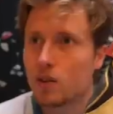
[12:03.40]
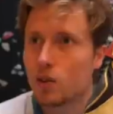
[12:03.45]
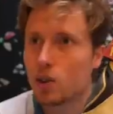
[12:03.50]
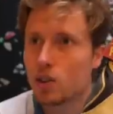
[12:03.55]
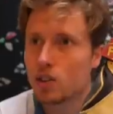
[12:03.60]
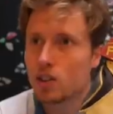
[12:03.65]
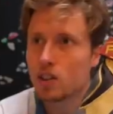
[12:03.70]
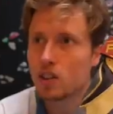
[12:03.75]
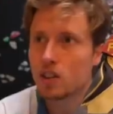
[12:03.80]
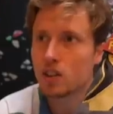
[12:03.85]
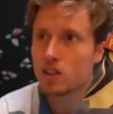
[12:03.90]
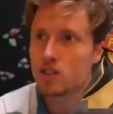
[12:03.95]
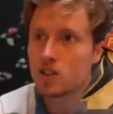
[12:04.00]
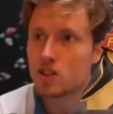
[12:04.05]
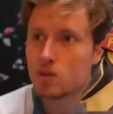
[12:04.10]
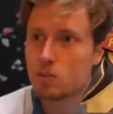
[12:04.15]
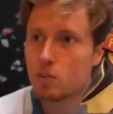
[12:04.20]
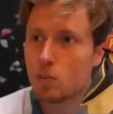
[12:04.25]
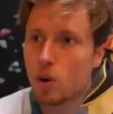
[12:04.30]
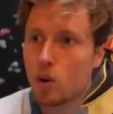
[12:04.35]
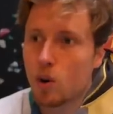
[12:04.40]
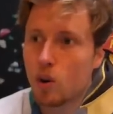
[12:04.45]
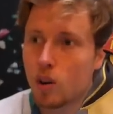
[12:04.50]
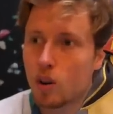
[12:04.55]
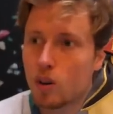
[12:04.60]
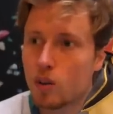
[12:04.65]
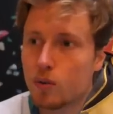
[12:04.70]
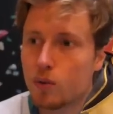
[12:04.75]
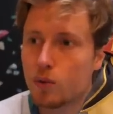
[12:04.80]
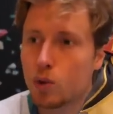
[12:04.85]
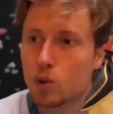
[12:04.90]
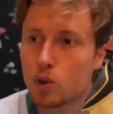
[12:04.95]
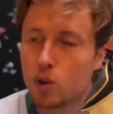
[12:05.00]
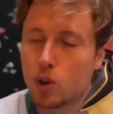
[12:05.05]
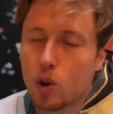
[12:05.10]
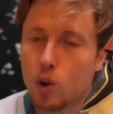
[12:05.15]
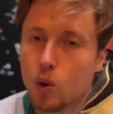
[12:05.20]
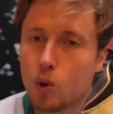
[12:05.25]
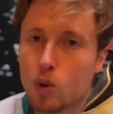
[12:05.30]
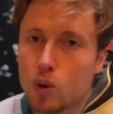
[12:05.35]
vertical, small
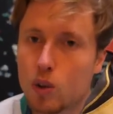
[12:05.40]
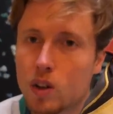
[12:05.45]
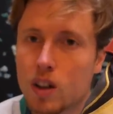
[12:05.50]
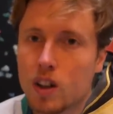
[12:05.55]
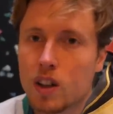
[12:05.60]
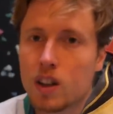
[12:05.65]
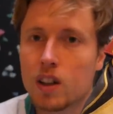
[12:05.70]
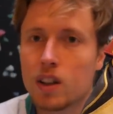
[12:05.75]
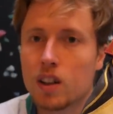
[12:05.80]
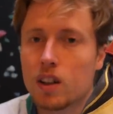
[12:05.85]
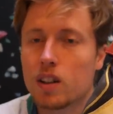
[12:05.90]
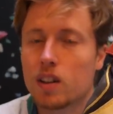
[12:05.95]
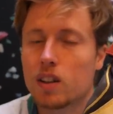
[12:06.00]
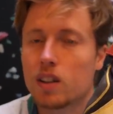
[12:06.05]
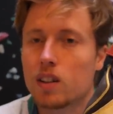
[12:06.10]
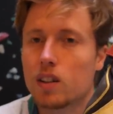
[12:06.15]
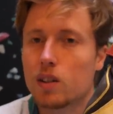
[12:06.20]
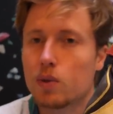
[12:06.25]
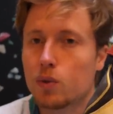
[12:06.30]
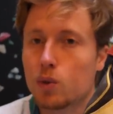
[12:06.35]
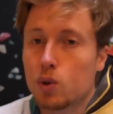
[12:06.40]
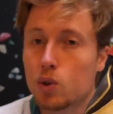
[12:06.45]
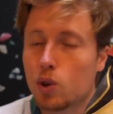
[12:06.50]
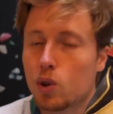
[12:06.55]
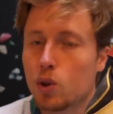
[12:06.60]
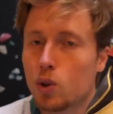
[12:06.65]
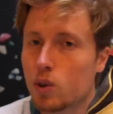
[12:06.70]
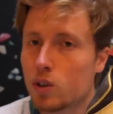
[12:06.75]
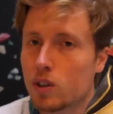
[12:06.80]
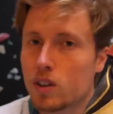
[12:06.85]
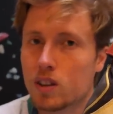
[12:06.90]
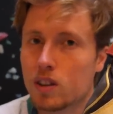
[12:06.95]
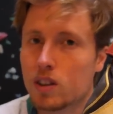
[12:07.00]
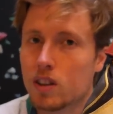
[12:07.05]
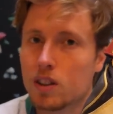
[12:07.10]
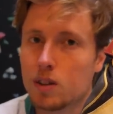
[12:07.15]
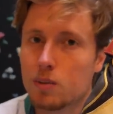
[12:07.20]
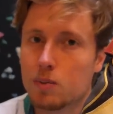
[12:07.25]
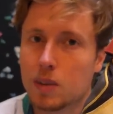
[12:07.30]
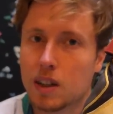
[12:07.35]
foothold, Uh, foothold
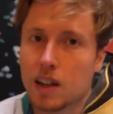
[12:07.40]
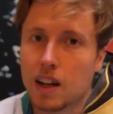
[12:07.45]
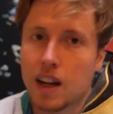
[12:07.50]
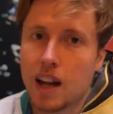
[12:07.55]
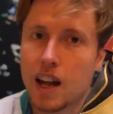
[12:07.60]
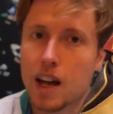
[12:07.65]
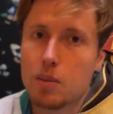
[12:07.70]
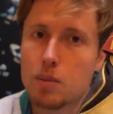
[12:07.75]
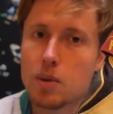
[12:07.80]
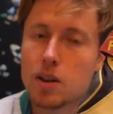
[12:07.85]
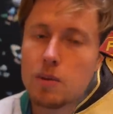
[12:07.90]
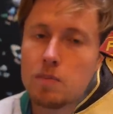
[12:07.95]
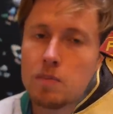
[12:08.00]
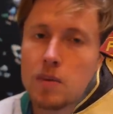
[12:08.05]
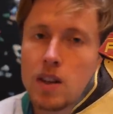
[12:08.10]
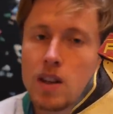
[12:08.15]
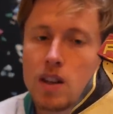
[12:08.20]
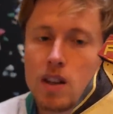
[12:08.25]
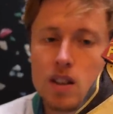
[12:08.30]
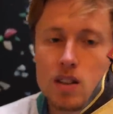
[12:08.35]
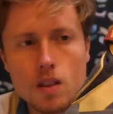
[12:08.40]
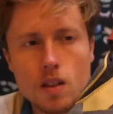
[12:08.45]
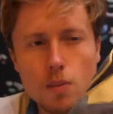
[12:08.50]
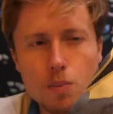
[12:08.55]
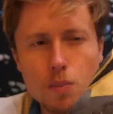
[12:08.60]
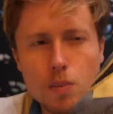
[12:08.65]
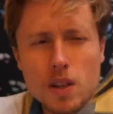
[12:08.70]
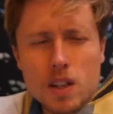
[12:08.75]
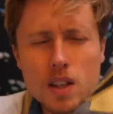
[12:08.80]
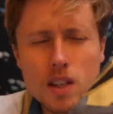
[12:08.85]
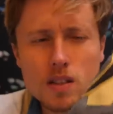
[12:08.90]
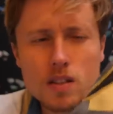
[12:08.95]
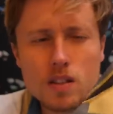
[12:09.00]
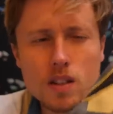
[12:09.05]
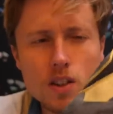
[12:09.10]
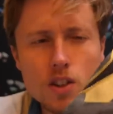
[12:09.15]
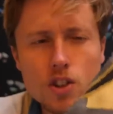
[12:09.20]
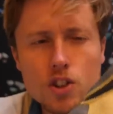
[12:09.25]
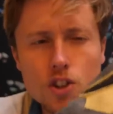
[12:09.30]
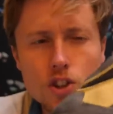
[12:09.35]
um, climbing. The biggest
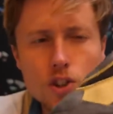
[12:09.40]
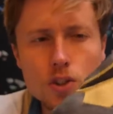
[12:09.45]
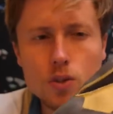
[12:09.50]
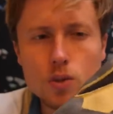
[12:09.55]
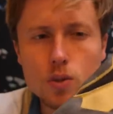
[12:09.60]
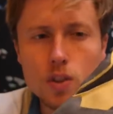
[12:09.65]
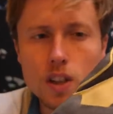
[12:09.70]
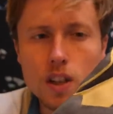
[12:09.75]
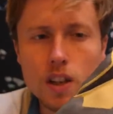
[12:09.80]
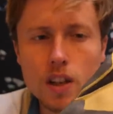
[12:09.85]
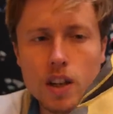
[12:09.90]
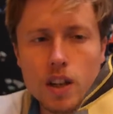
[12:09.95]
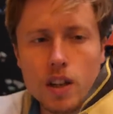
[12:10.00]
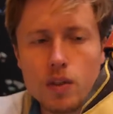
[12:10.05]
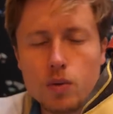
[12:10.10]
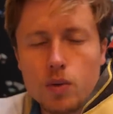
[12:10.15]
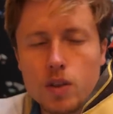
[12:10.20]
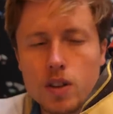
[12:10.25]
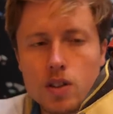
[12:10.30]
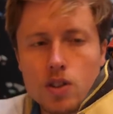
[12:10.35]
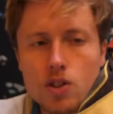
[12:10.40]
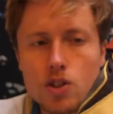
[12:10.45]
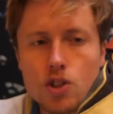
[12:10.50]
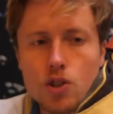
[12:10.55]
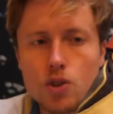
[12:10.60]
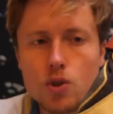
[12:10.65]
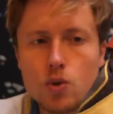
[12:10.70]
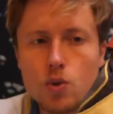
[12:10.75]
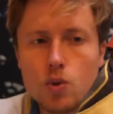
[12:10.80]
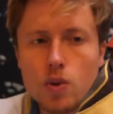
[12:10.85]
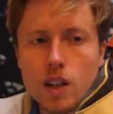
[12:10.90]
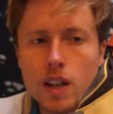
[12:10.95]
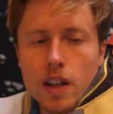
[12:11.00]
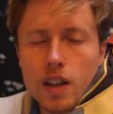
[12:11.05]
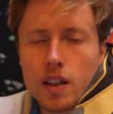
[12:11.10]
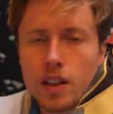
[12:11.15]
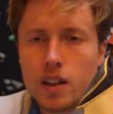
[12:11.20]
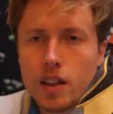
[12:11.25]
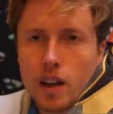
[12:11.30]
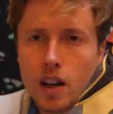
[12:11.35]
issue that I have with this shoe, I
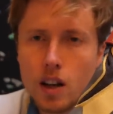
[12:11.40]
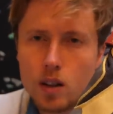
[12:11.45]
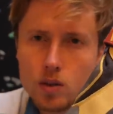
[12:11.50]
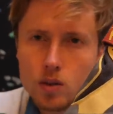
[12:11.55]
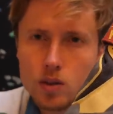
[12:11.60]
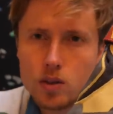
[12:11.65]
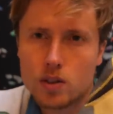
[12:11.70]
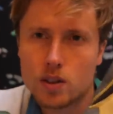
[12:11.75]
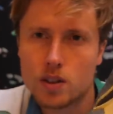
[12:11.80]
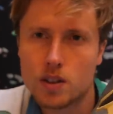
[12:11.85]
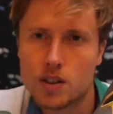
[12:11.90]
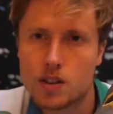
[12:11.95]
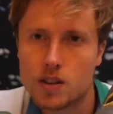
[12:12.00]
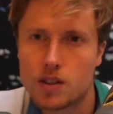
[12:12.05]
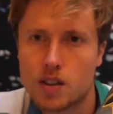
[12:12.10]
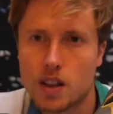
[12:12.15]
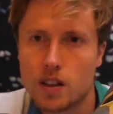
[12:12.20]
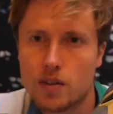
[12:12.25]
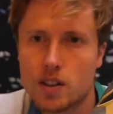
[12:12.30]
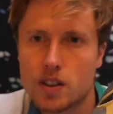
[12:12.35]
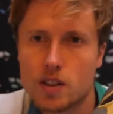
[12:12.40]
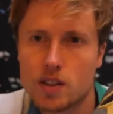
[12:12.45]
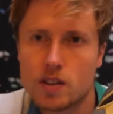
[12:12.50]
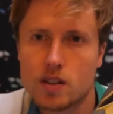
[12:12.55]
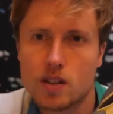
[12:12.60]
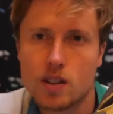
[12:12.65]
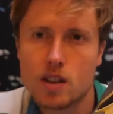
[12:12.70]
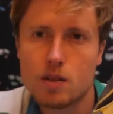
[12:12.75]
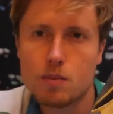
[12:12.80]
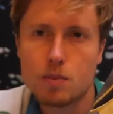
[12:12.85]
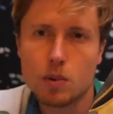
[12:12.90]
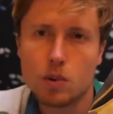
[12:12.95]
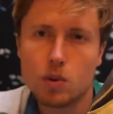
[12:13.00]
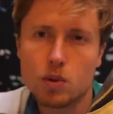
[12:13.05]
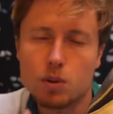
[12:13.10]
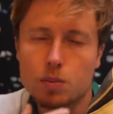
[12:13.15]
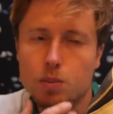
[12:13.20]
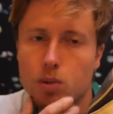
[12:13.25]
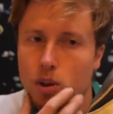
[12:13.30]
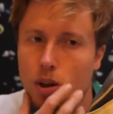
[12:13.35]
encountered this seven C
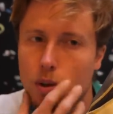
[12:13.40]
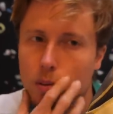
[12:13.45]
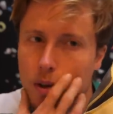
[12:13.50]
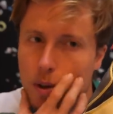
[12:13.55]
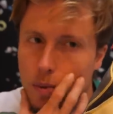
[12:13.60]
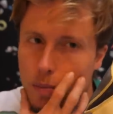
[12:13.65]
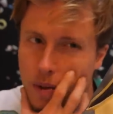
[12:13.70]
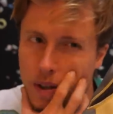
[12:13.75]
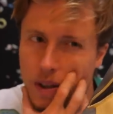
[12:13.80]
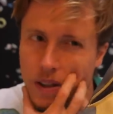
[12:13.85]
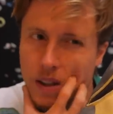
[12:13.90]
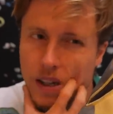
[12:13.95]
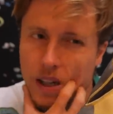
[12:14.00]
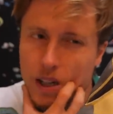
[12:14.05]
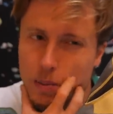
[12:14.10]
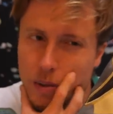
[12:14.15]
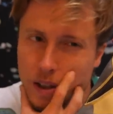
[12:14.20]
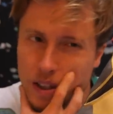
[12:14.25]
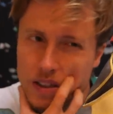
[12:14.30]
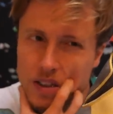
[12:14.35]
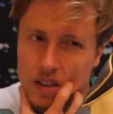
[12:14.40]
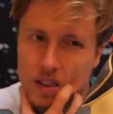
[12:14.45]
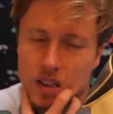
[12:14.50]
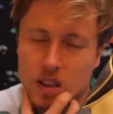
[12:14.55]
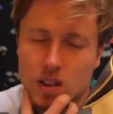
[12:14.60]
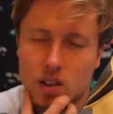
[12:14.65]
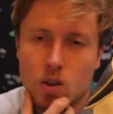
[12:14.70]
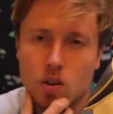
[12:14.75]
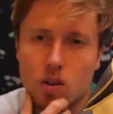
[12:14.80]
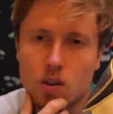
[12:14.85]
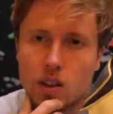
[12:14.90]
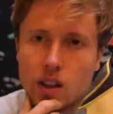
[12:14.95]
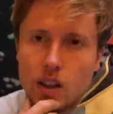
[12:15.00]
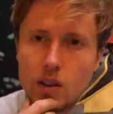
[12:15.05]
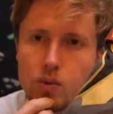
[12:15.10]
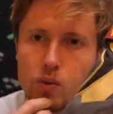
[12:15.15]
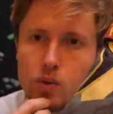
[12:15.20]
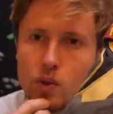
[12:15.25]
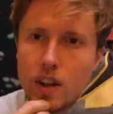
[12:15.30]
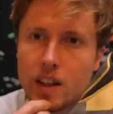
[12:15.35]
boulder problem in Albarracín called La
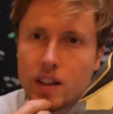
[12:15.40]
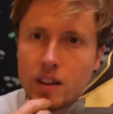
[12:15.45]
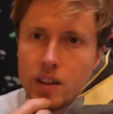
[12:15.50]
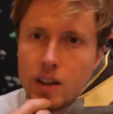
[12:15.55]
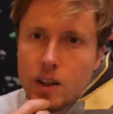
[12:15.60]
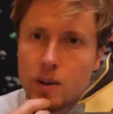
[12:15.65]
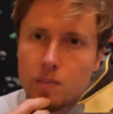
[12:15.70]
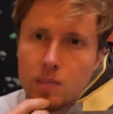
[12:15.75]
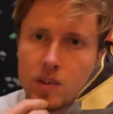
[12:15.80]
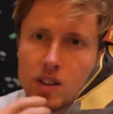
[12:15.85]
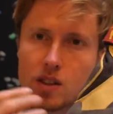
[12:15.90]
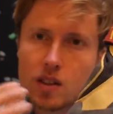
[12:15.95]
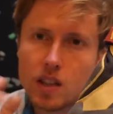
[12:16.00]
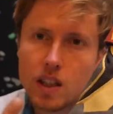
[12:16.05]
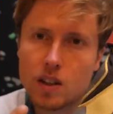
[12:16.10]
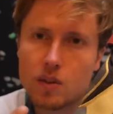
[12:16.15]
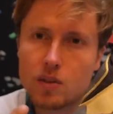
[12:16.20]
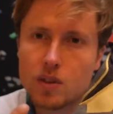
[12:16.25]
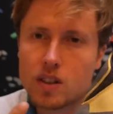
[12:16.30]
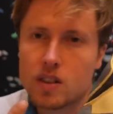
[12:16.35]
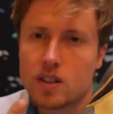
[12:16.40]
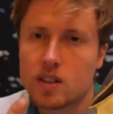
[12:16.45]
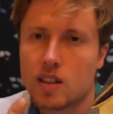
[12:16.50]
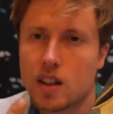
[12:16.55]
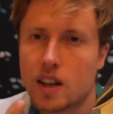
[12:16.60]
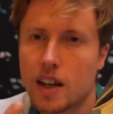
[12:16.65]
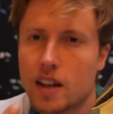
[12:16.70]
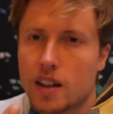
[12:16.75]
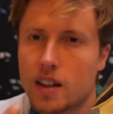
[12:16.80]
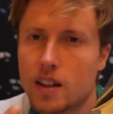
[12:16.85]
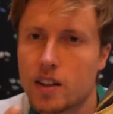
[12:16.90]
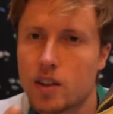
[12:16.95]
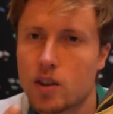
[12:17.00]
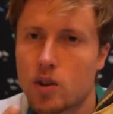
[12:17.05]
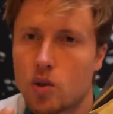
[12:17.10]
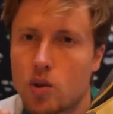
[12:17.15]
Fuente. It's kind of a slightly